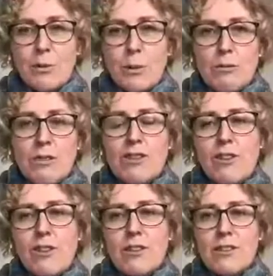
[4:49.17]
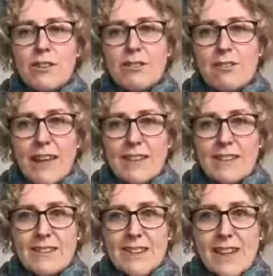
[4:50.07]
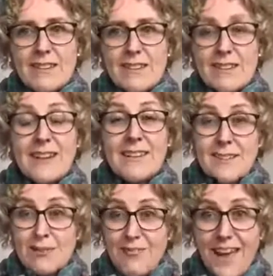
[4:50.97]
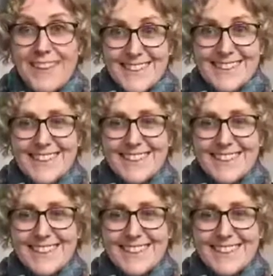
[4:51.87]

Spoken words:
we return to the fact that, and it's a fact,